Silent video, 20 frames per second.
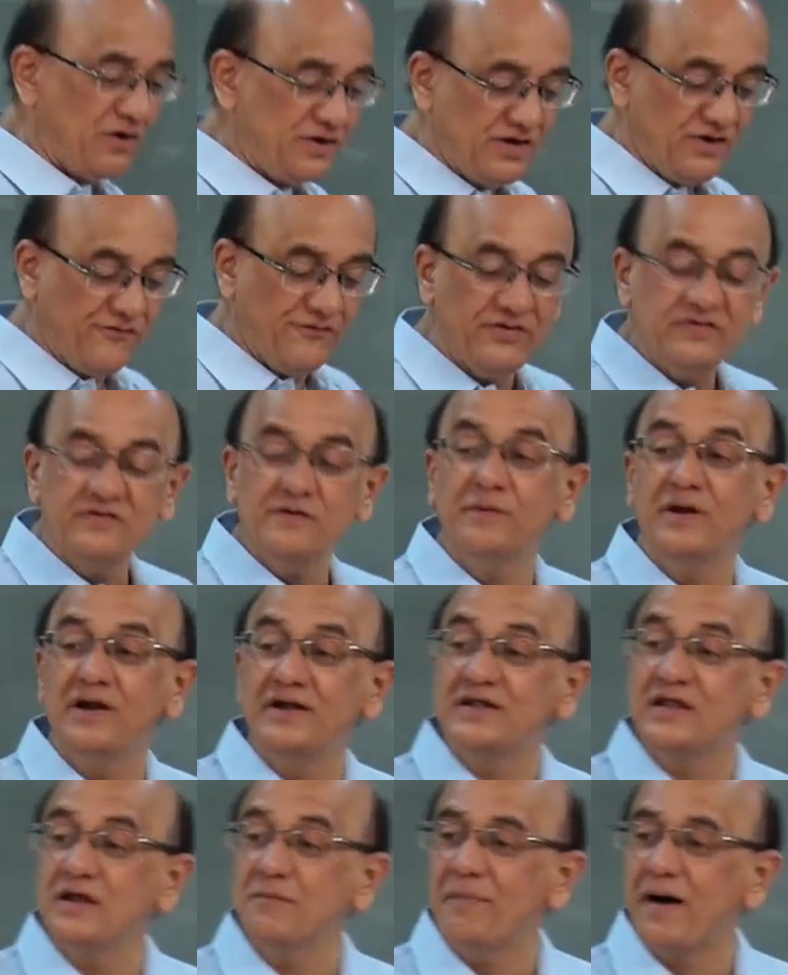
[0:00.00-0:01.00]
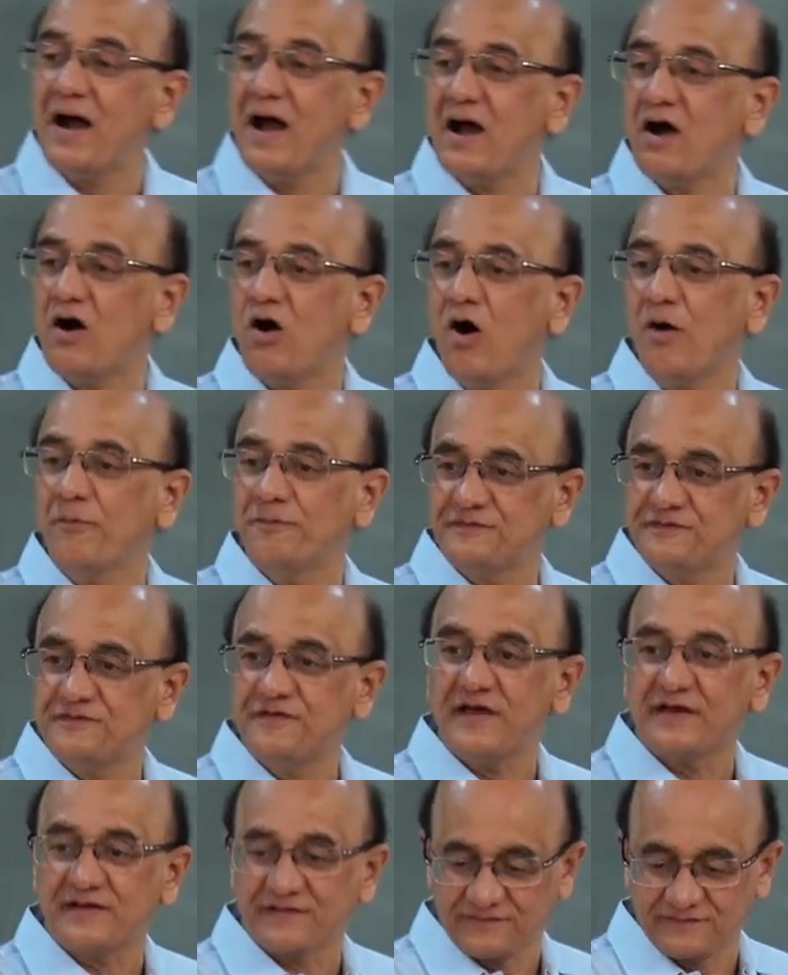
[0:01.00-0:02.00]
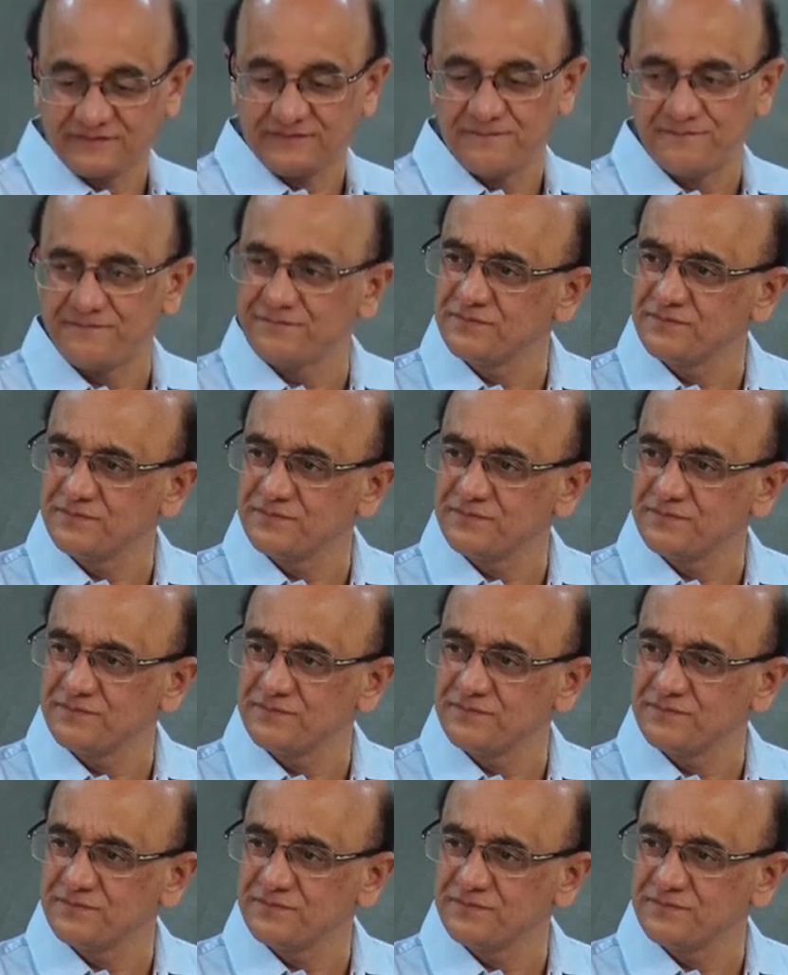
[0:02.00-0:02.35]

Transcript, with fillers: divisibility by of 6